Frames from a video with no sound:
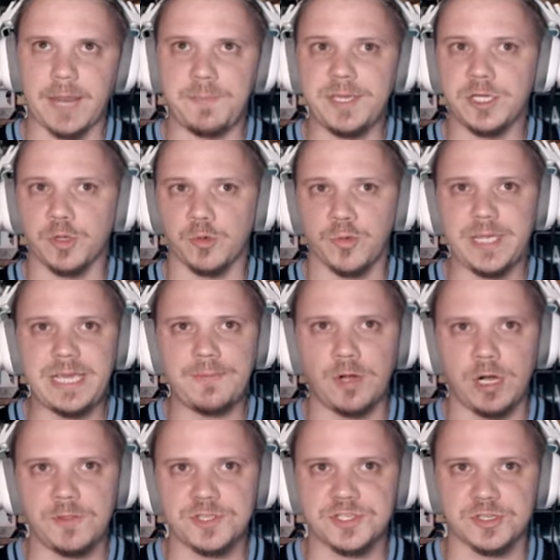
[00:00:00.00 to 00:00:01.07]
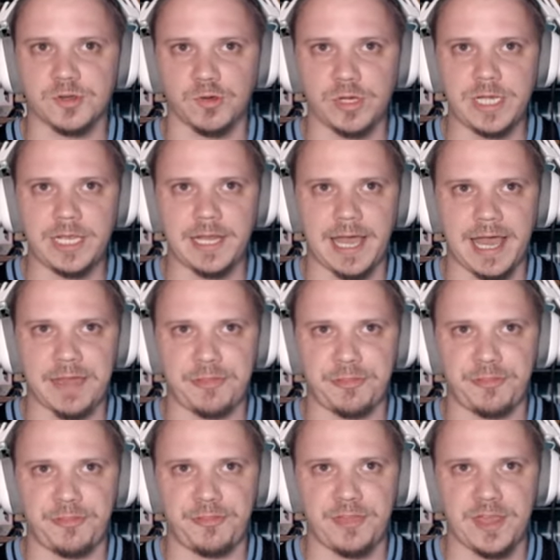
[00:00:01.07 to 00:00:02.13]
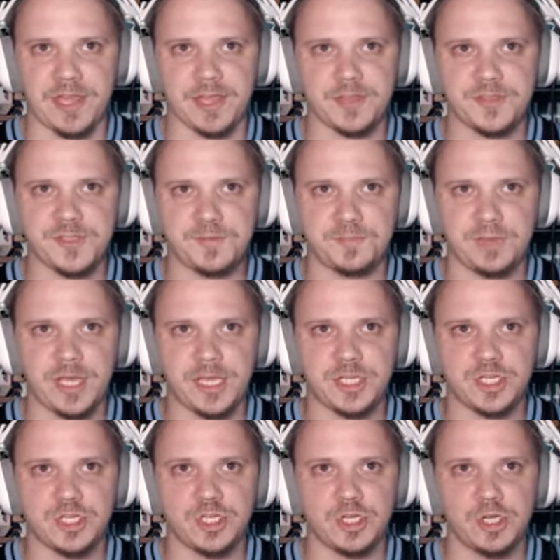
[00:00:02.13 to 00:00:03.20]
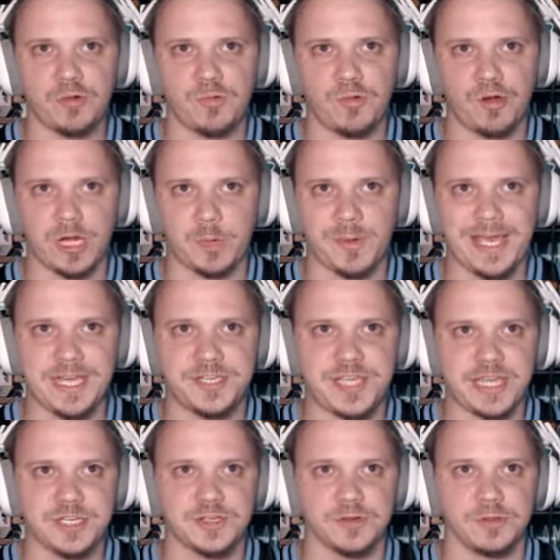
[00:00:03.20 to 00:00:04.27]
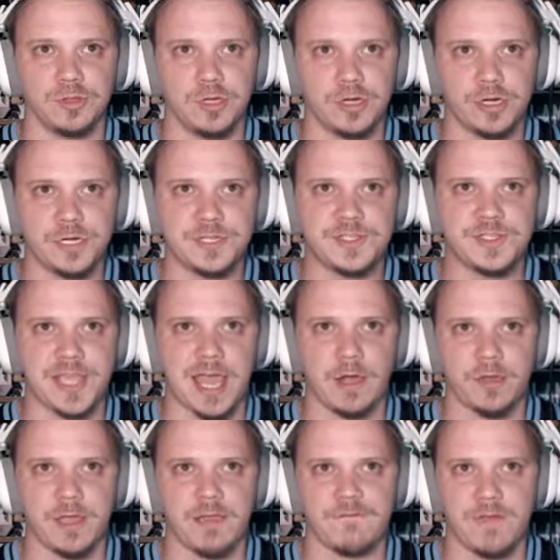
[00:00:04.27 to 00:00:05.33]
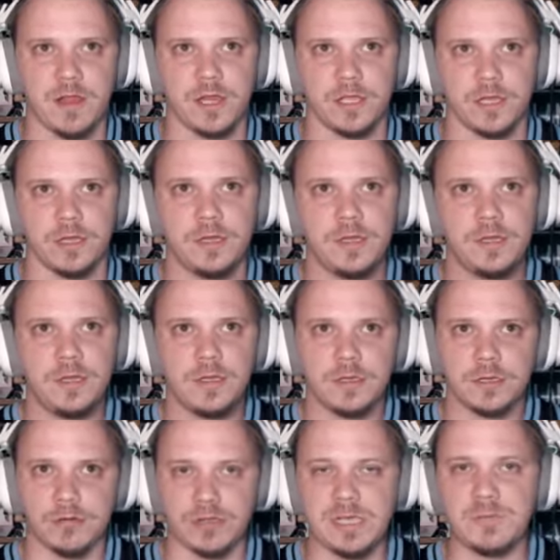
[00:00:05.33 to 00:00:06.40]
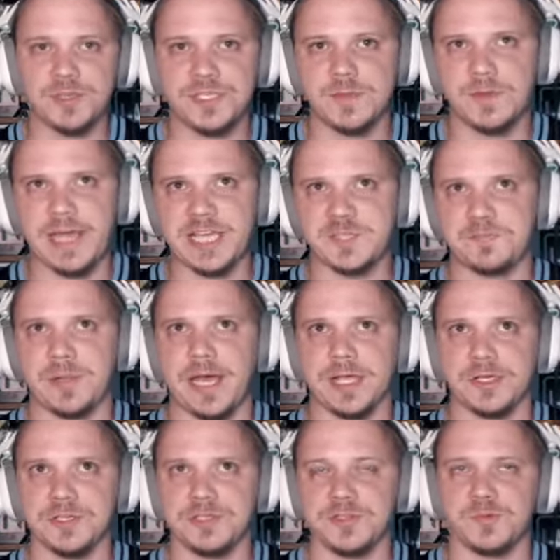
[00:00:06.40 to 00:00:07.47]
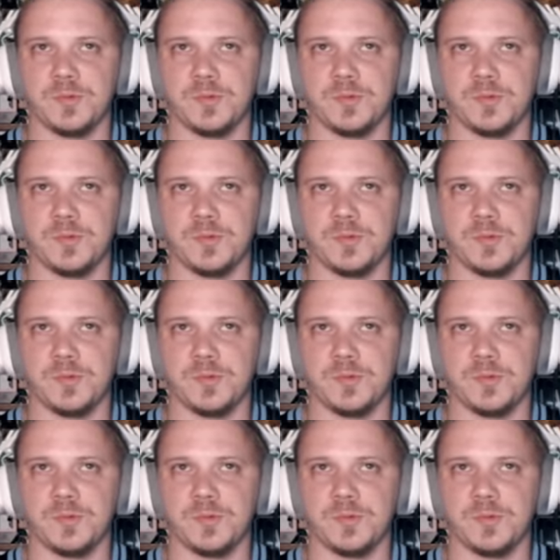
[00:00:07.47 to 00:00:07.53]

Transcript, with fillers: to be Kareem on the screen, I think. This play should work. We got Dexter Lawrence. Yeah, okay, very good. Kareem with some nice blockers as